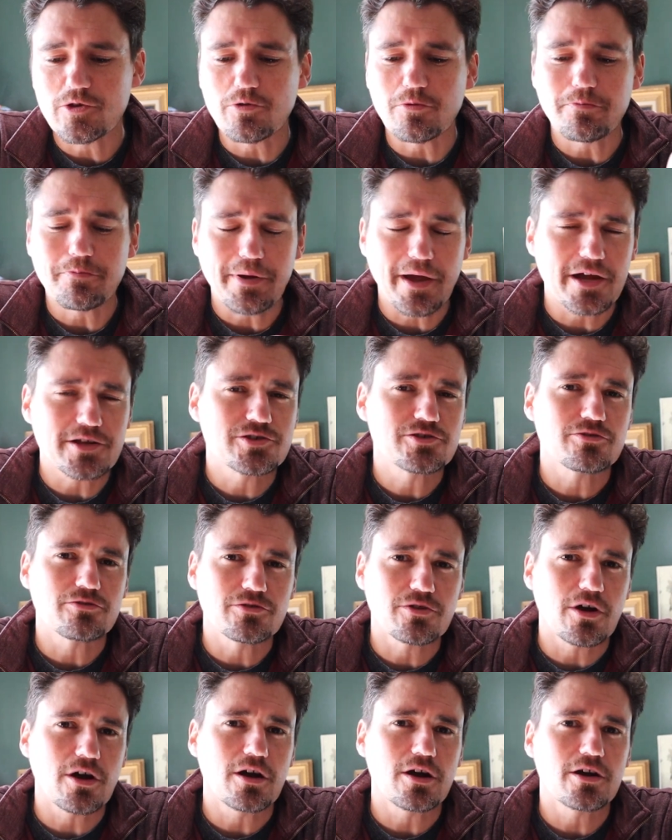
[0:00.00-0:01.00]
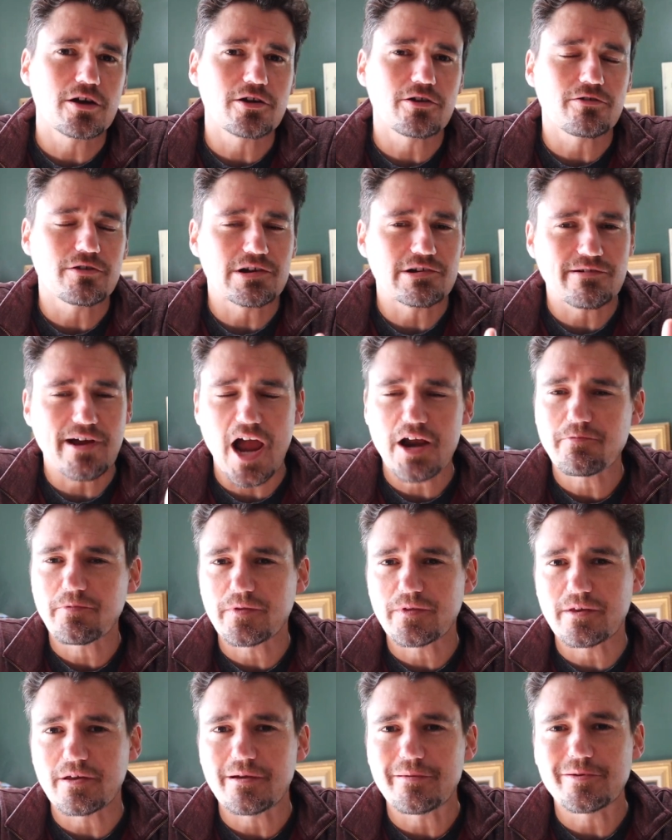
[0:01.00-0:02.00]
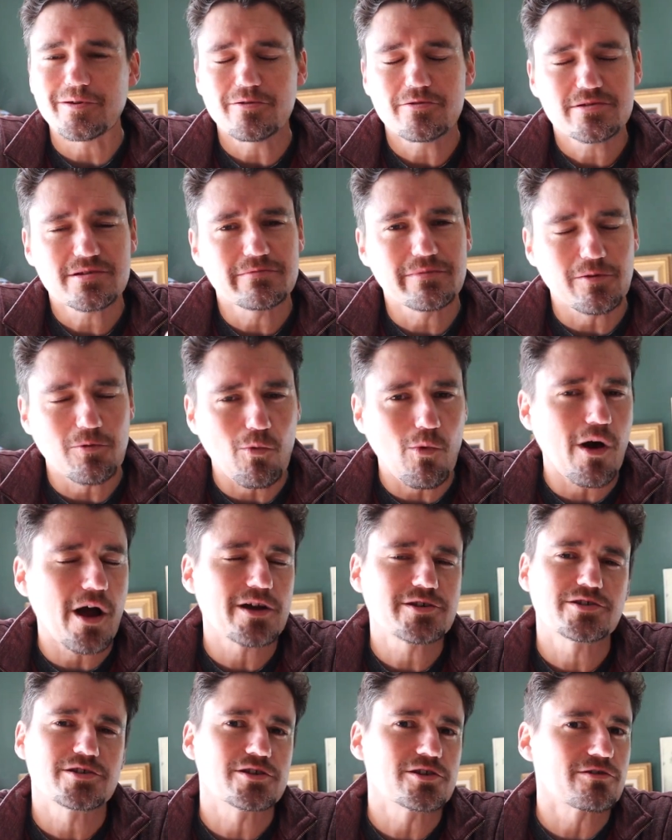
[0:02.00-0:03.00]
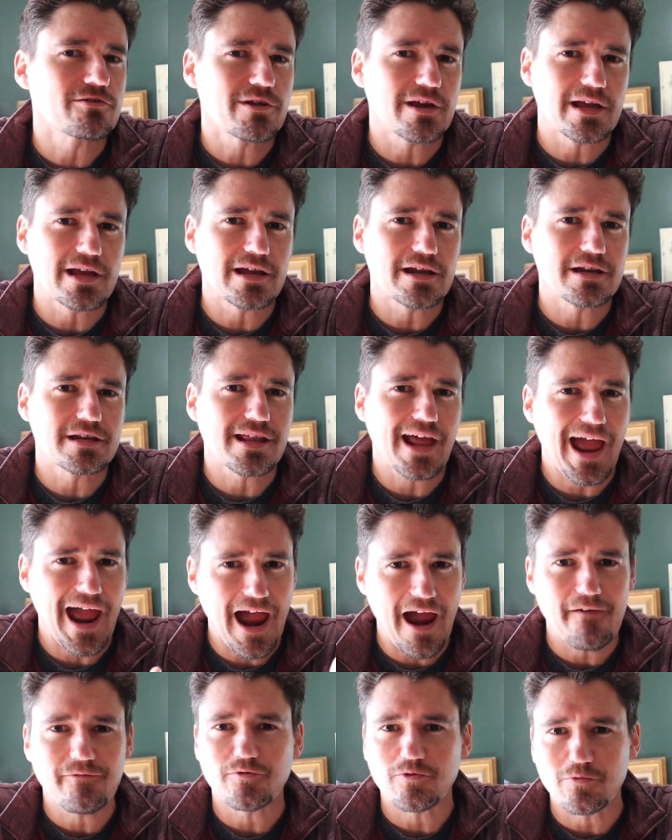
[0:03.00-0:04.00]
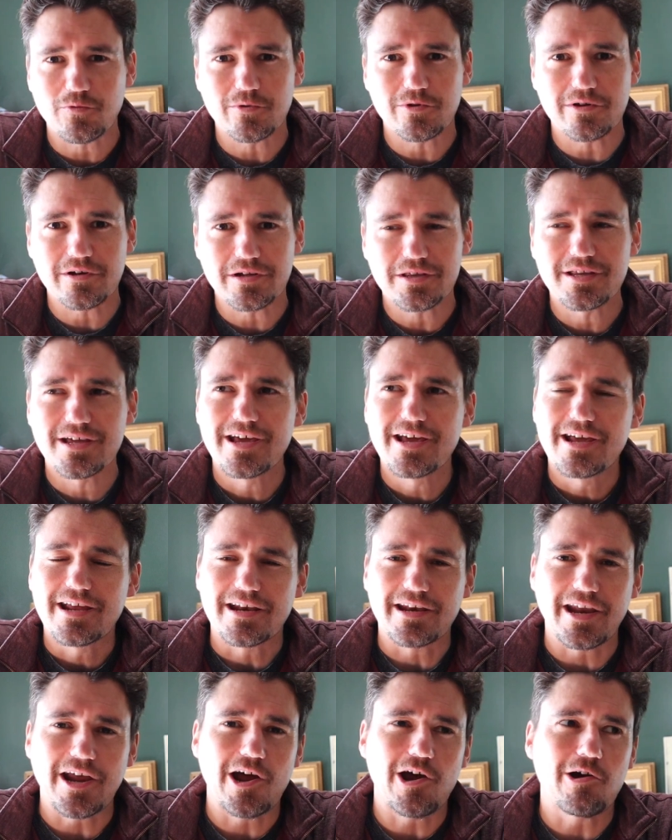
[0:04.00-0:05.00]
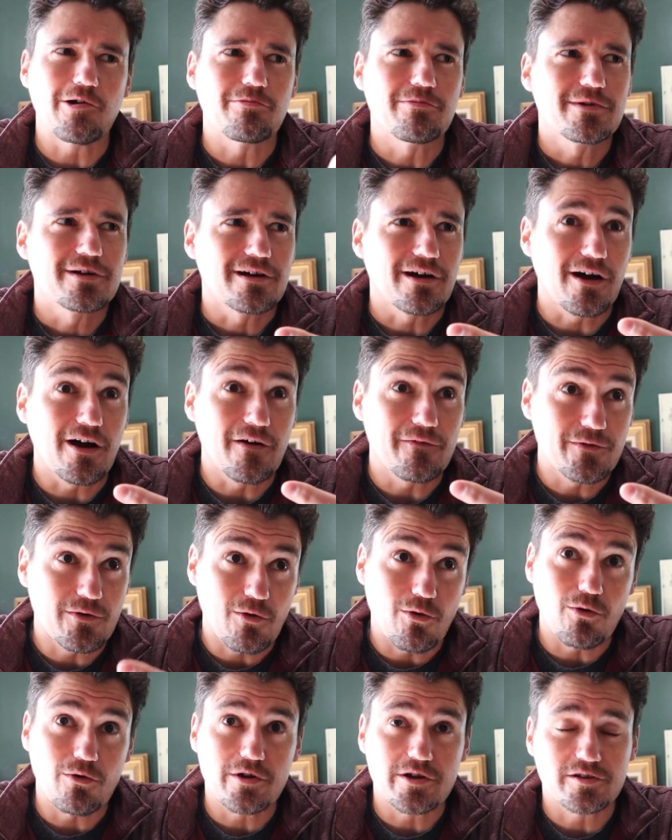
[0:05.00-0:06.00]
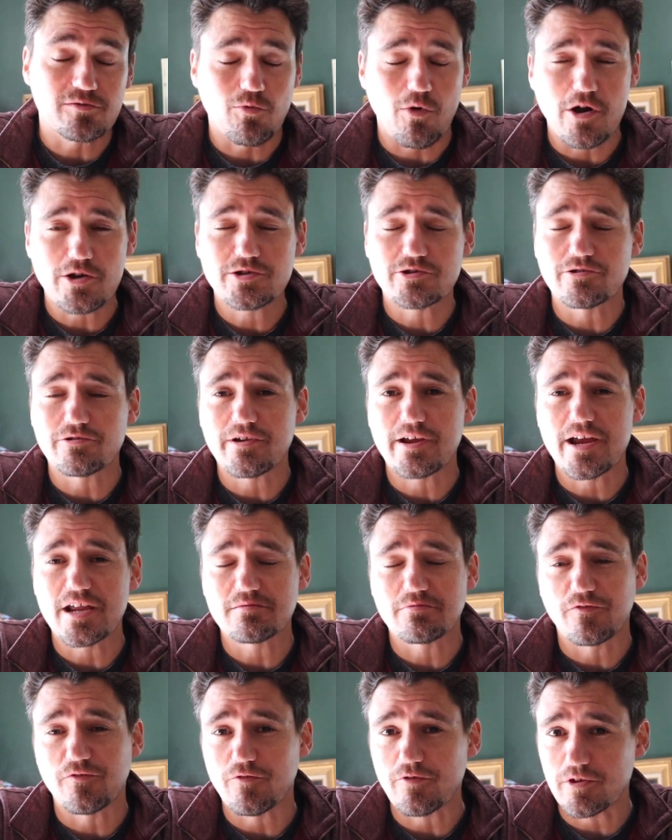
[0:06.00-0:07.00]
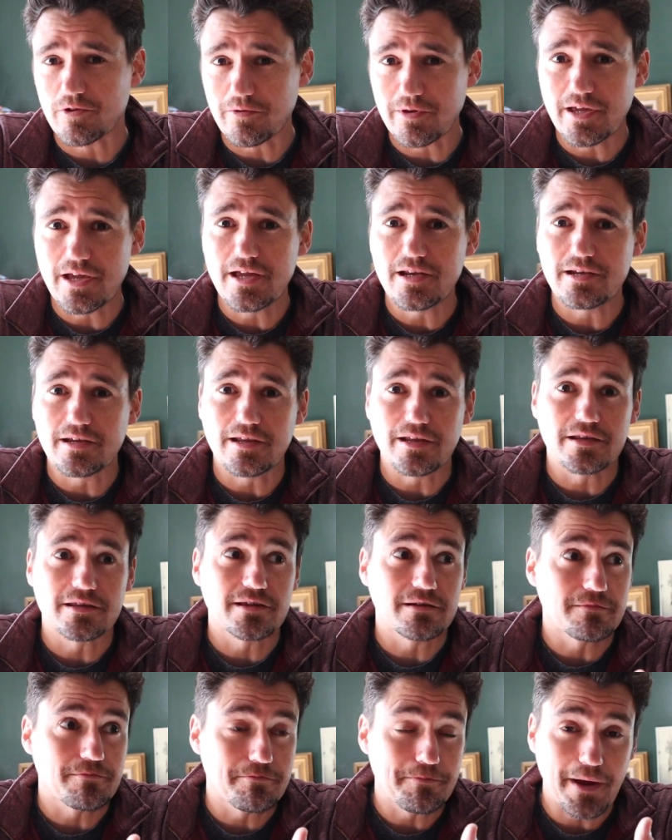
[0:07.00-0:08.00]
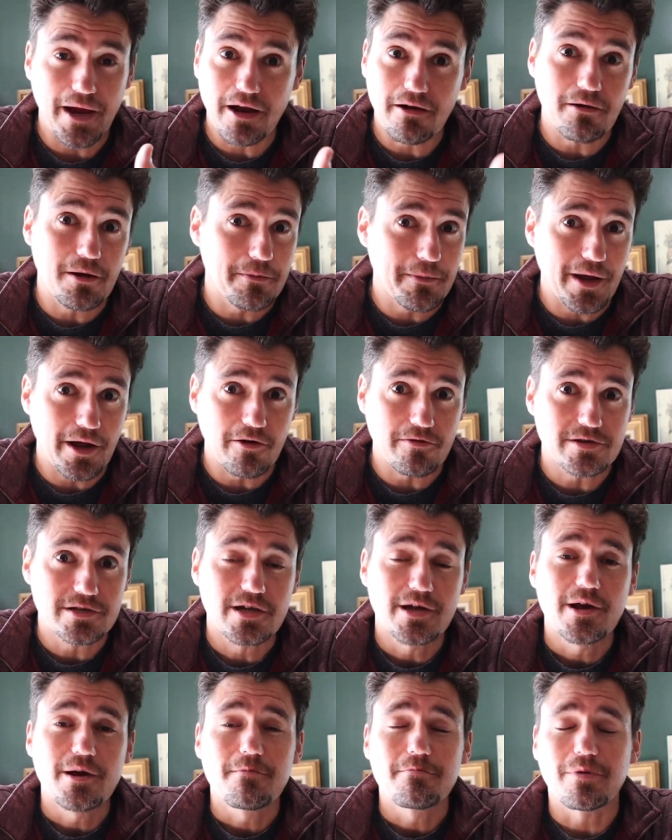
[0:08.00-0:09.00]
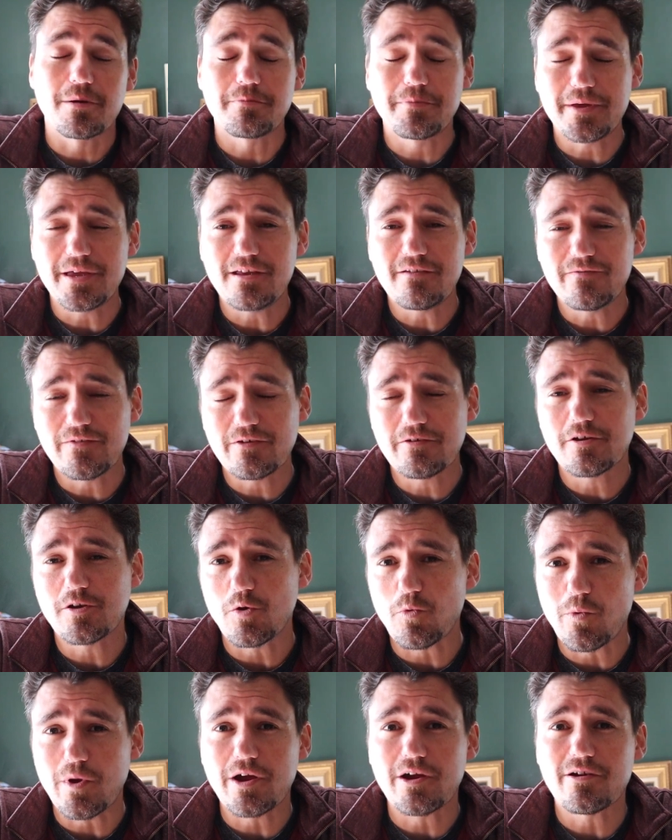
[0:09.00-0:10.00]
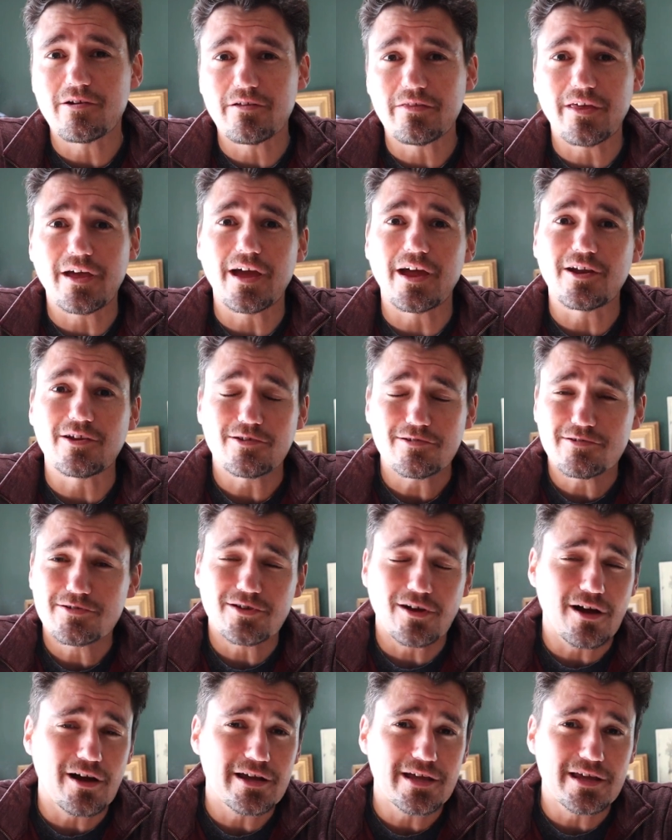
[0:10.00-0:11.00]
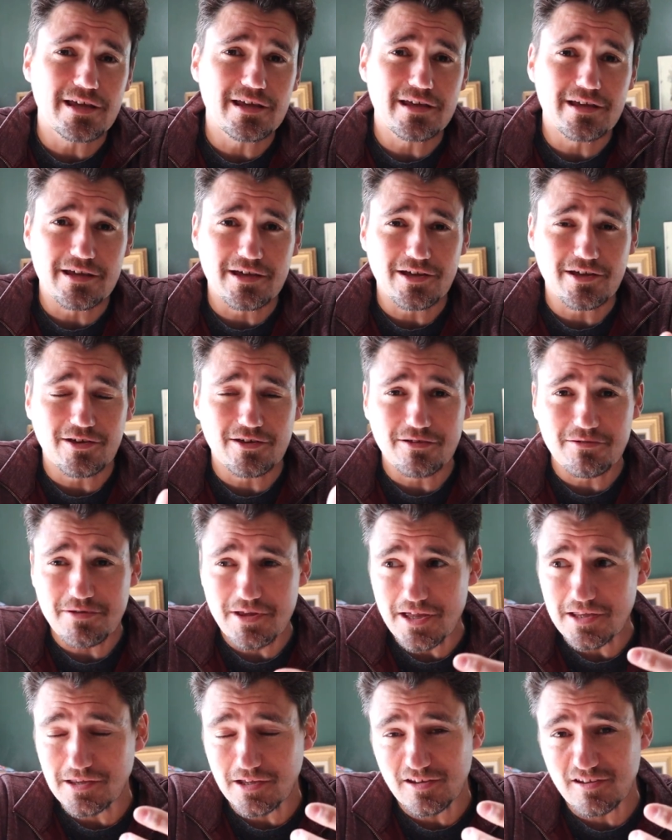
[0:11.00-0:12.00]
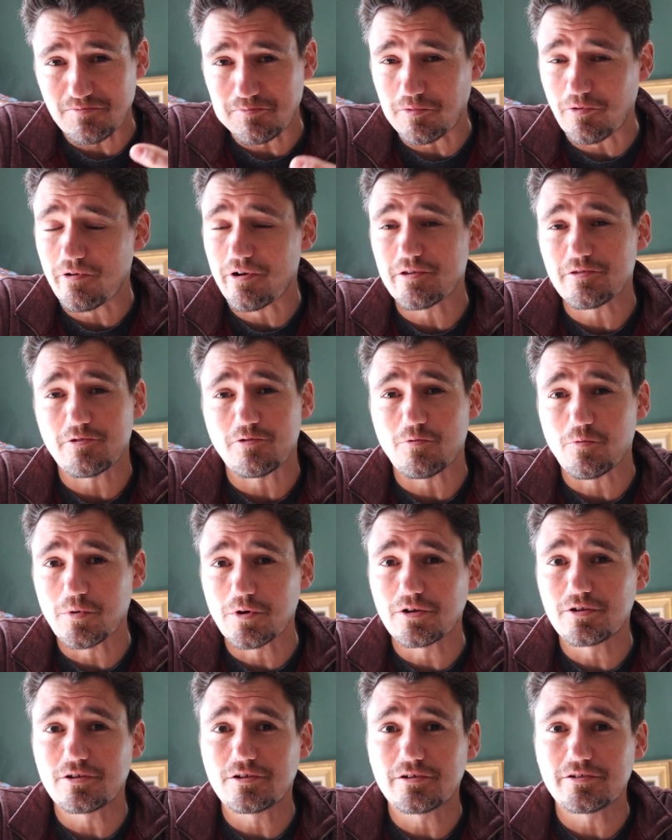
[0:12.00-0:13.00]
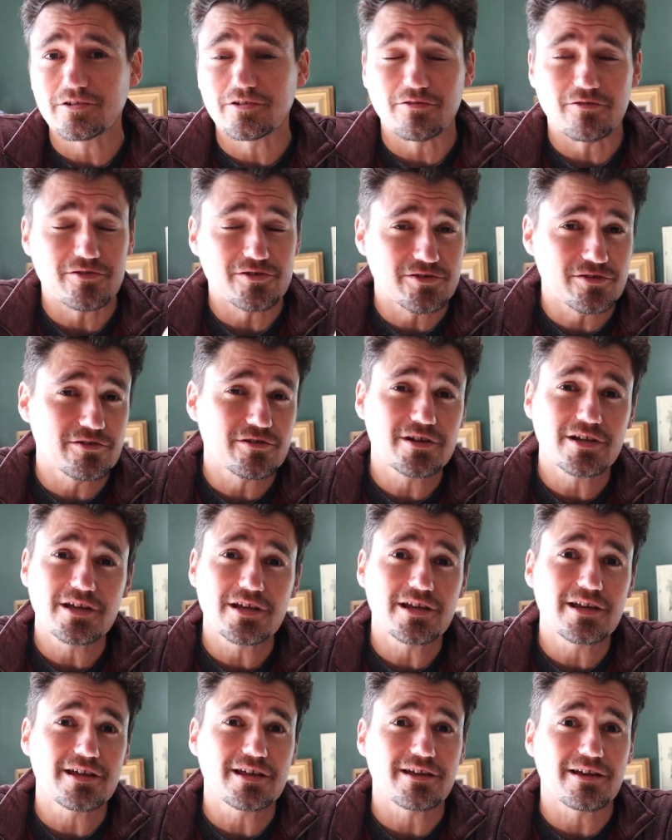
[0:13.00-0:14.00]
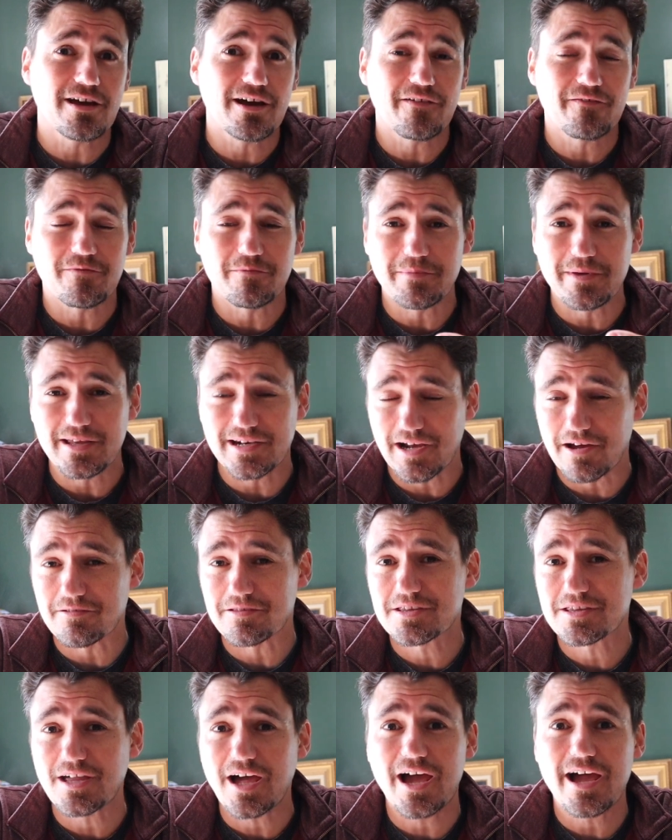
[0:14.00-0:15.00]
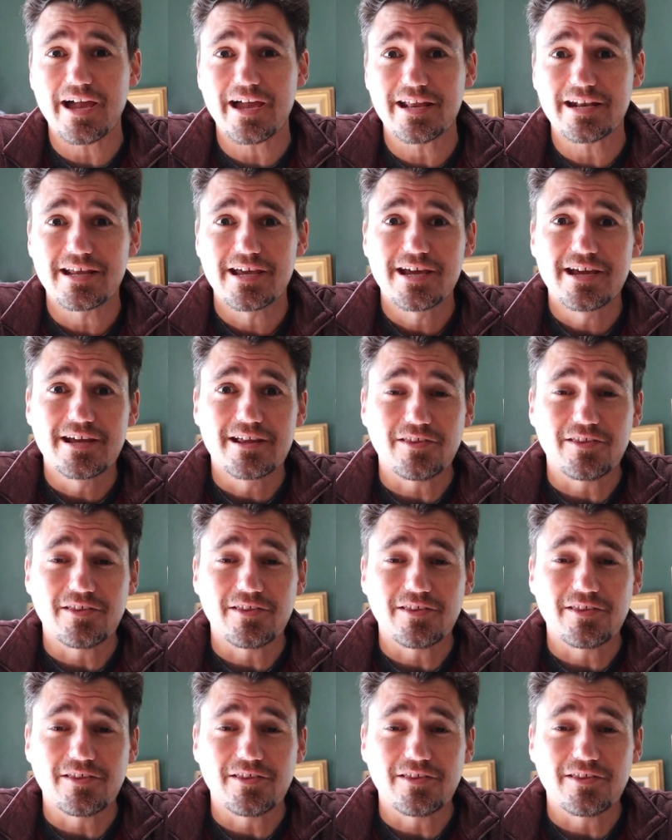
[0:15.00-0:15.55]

you pet your dog or interact with them, you should be washing your hands afterwards. Now, of course, washing your hands before you eat is paramount, but being very aware that your doggy is exploring their world, they're dirty uh, from being outside.